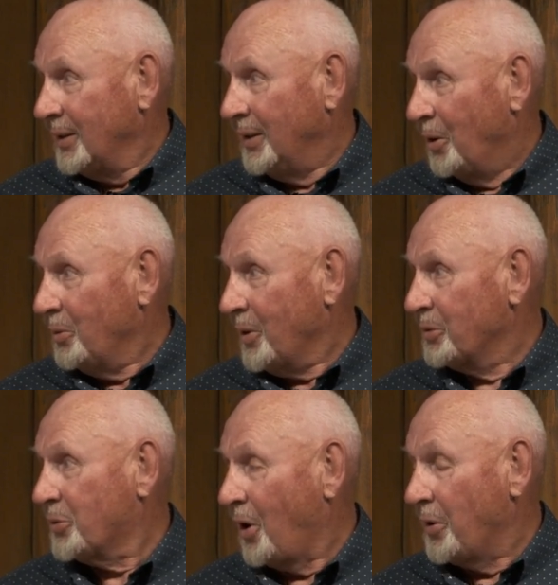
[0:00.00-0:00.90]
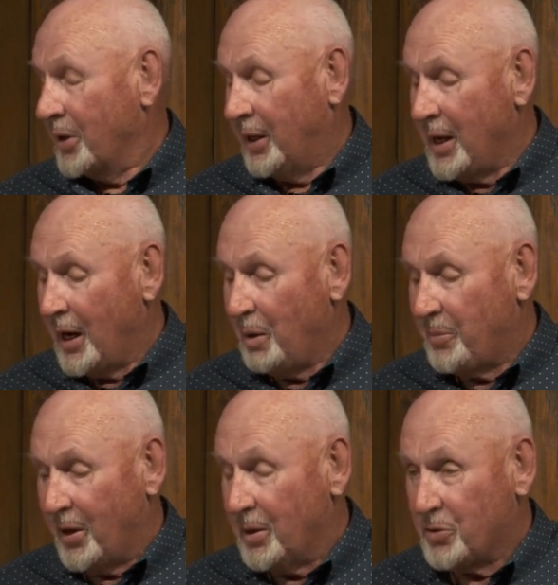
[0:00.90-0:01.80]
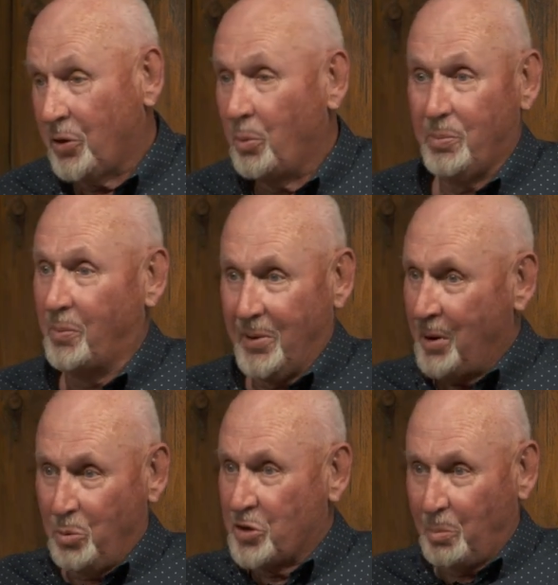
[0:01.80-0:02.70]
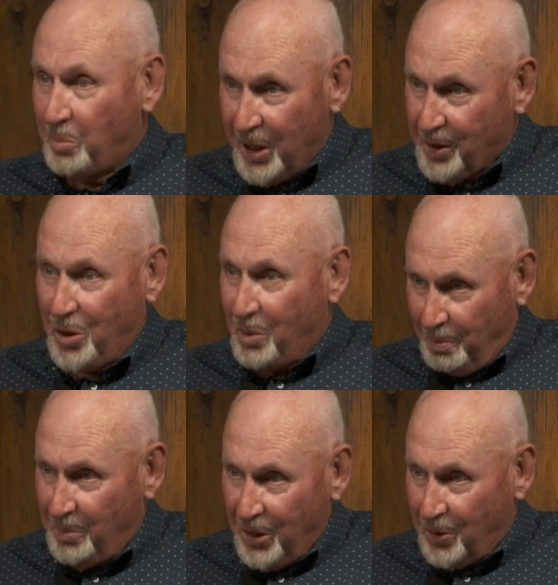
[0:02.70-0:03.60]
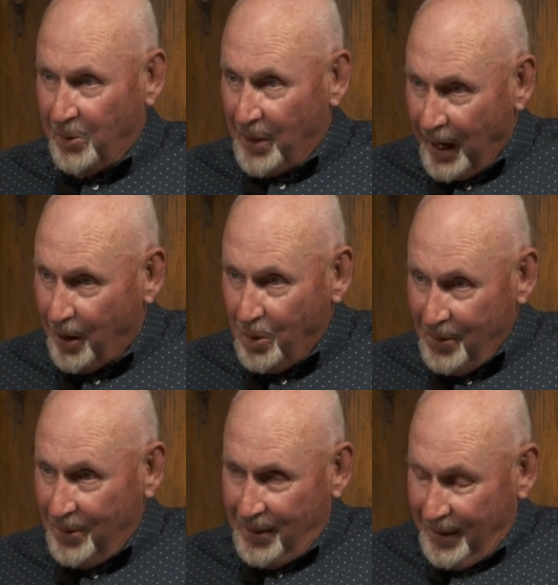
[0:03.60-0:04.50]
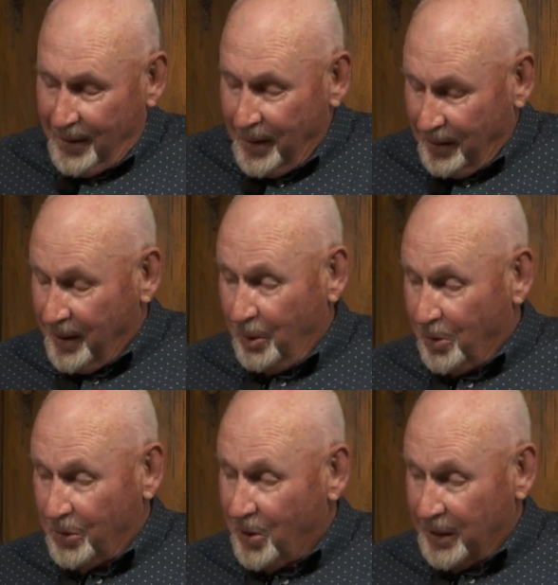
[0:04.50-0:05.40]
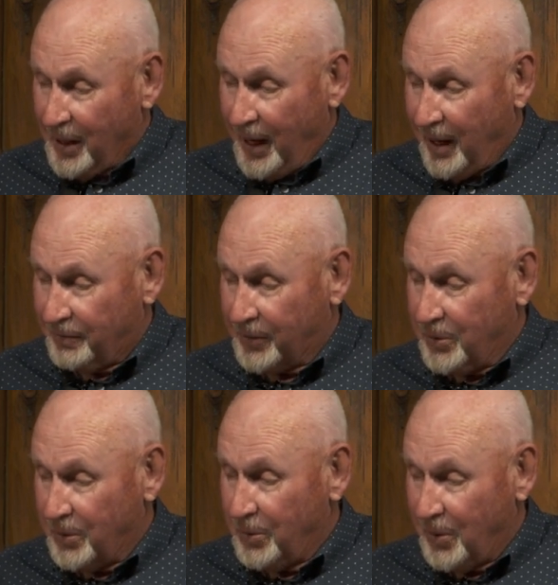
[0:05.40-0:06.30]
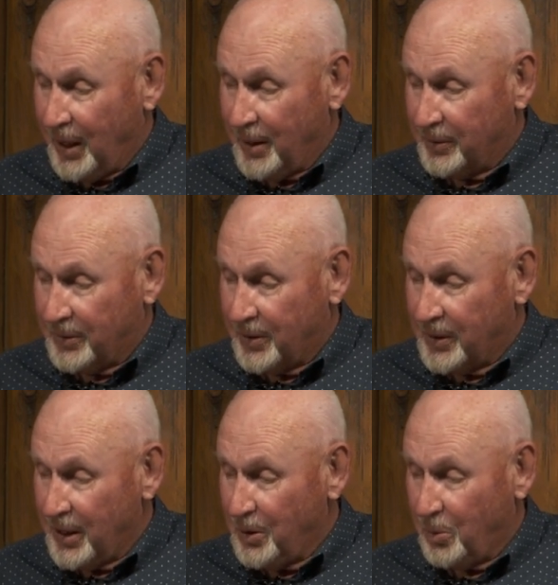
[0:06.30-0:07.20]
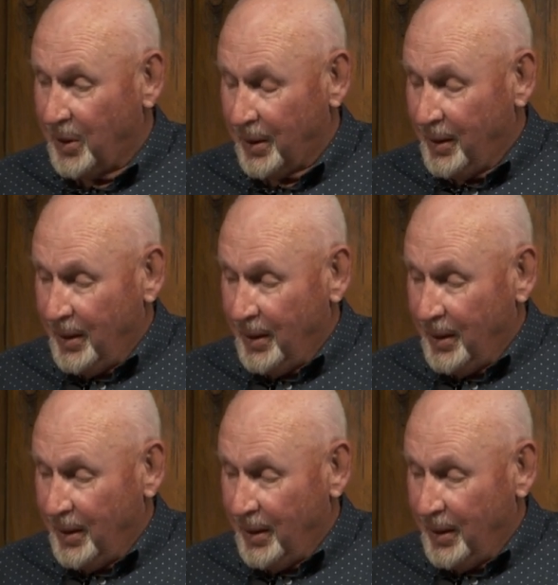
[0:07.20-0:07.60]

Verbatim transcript: You know, they're starting to get up there. So it was a bigger bill now that they were going to have to, uh, to deal with.